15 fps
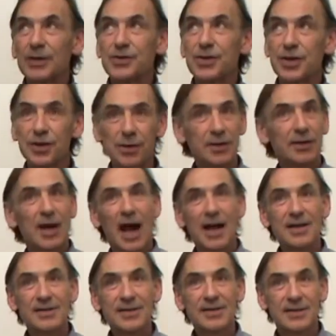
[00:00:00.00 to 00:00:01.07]
The current
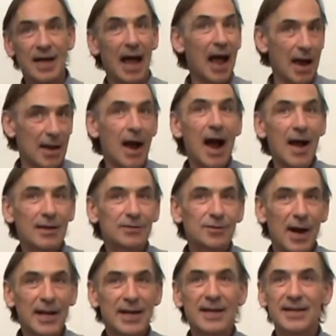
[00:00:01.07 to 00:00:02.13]
eye
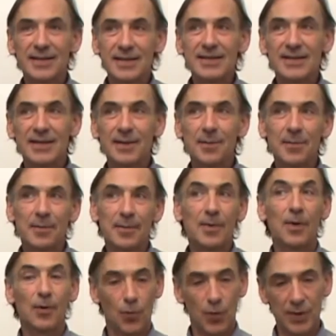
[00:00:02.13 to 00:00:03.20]
tracking system,
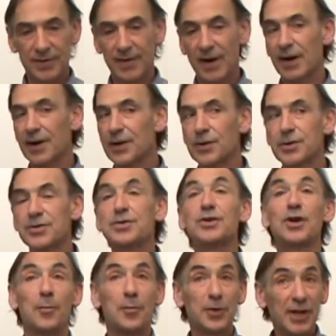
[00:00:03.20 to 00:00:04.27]
when they are used to
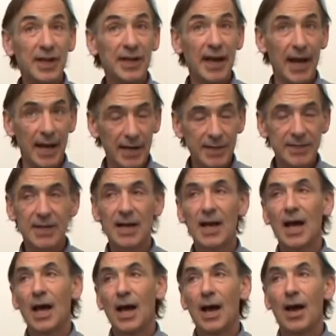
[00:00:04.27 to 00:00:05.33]
communicate,
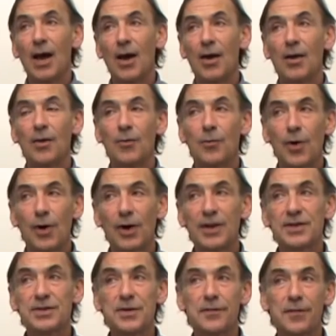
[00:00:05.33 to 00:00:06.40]
work
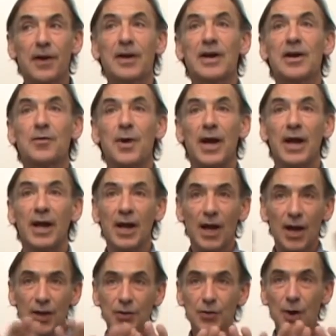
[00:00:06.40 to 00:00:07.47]
in the following way.
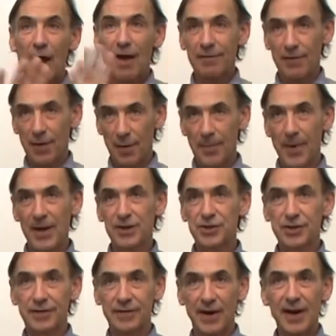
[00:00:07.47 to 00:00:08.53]
You have a
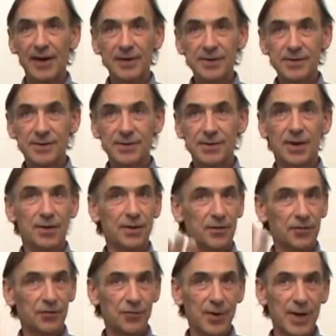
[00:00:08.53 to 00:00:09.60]
bunch of letters on
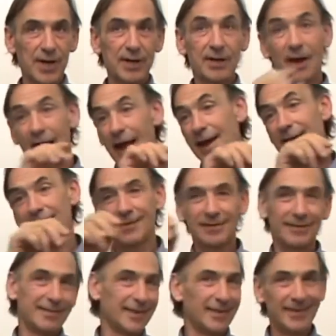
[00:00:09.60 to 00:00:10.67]
screen, A,
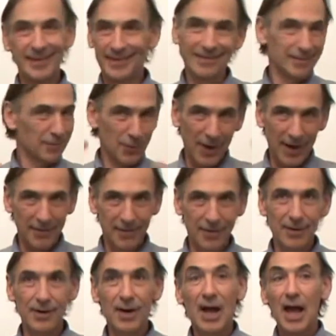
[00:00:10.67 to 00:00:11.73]
Z,
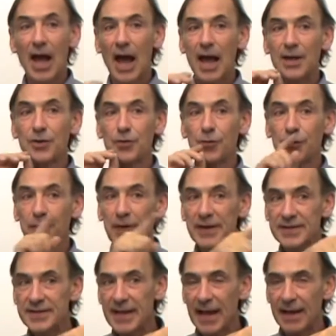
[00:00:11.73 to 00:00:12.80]
whatever, and you
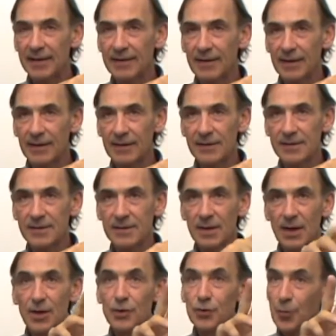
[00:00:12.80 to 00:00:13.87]
fixate this,
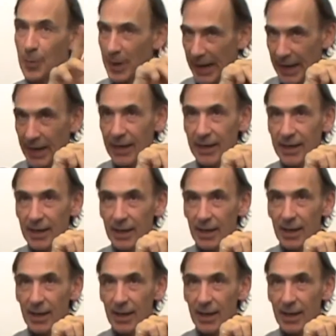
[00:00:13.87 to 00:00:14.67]
you blink